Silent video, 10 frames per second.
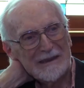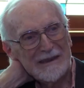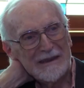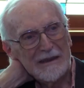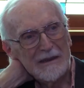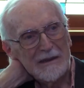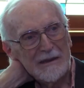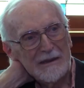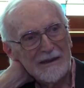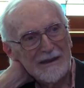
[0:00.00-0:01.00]
Oh
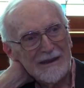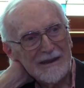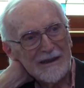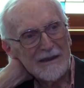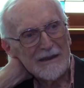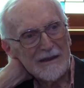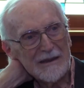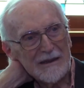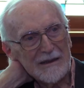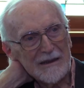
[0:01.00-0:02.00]
yes, yes,
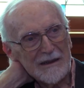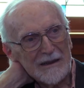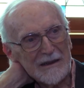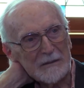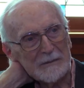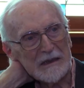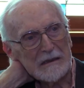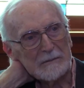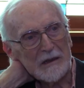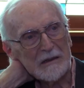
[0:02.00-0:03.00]
yes, I see the
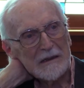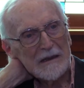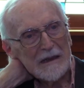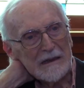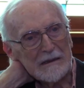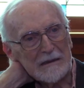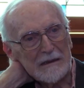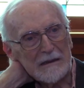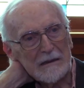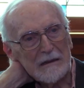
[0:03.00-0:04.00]
embedding problem, and
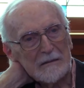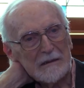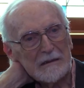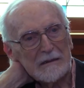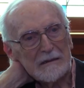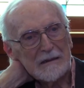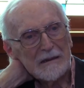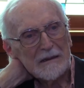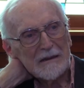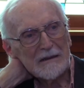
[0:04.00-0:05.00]
uh, I mean uh,
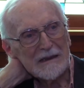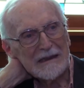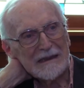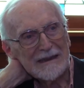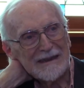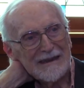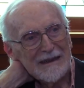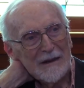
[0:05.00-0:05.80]
the